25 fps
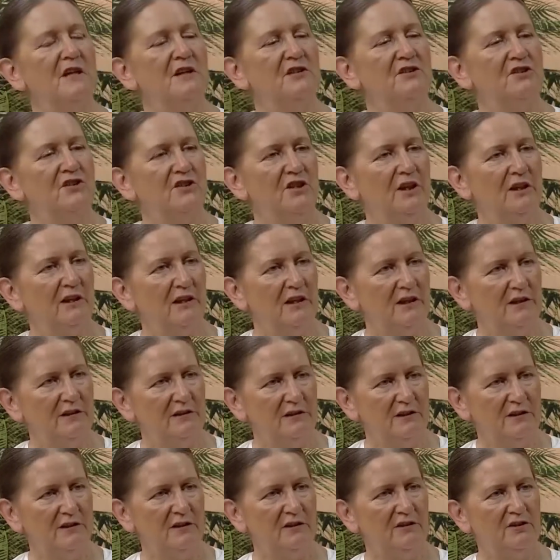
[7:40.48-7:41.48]

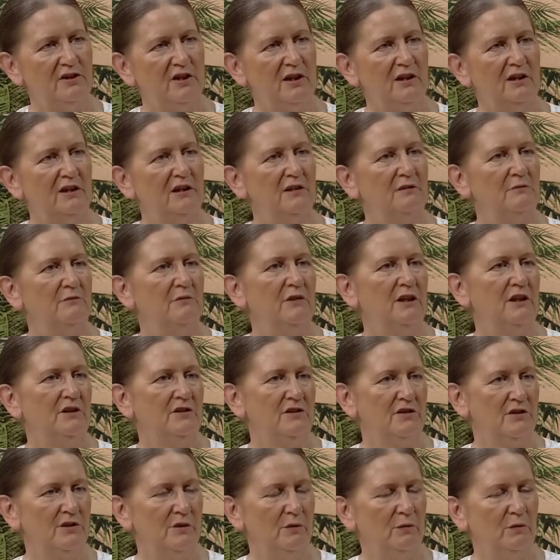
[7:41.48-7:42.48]
Jagat
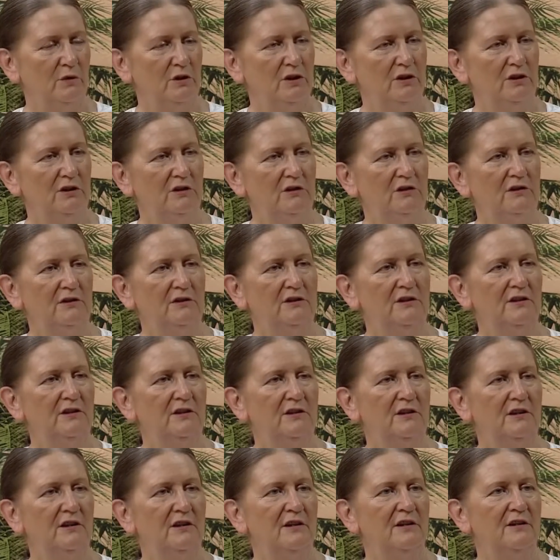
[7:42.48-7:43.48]
means the world,
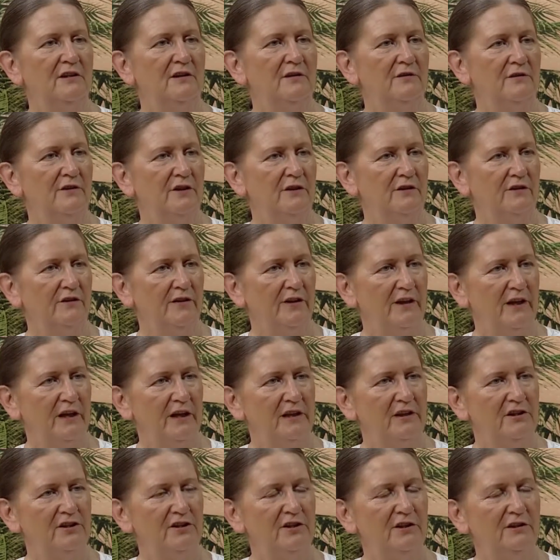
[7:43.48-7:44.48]
the
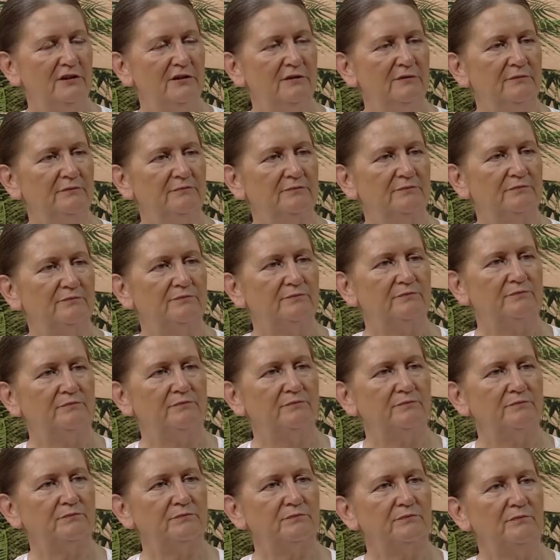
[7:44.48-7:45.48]
creation.
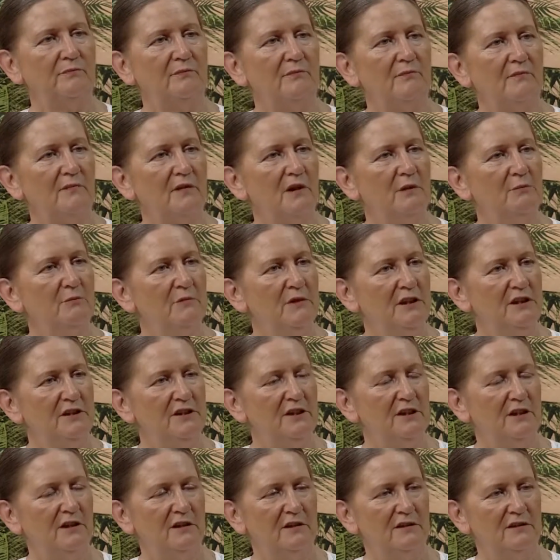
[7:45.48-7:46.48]

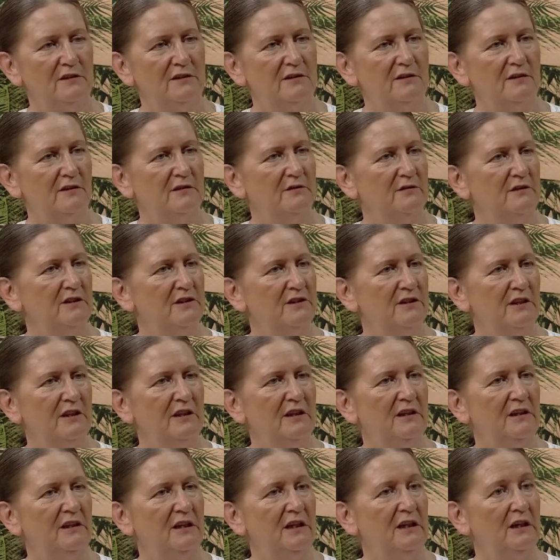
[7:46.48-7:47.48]
Mithya, so it's
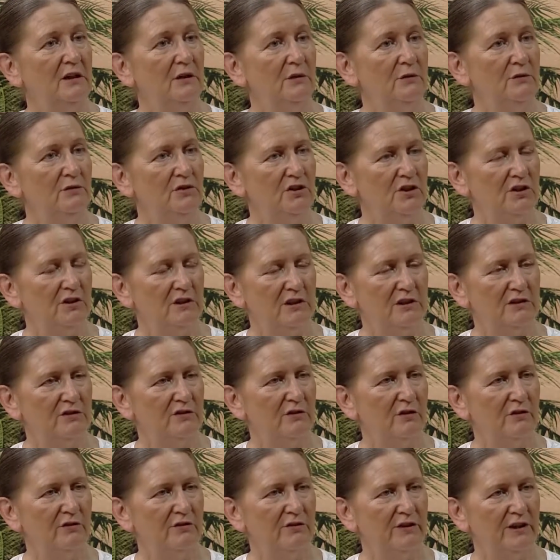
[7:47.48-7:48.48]
an illusion.
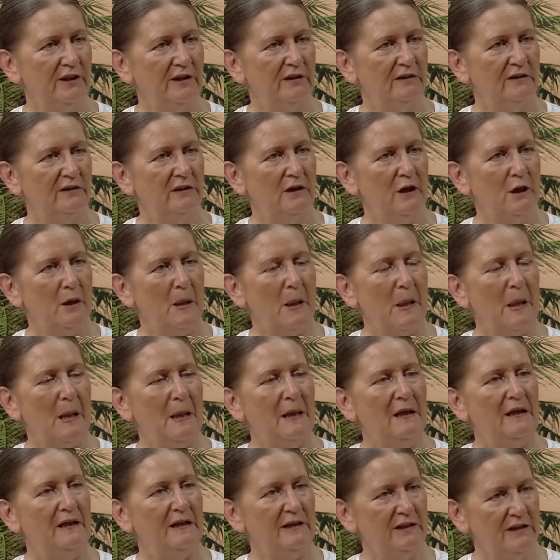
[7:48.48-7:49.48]
It's not real.
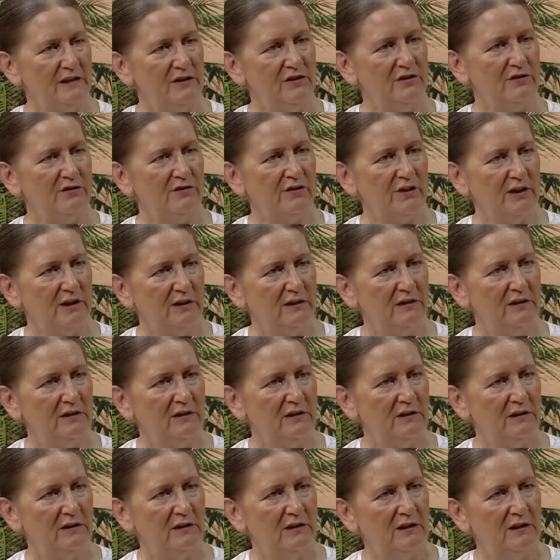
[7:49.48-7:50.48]
It is real,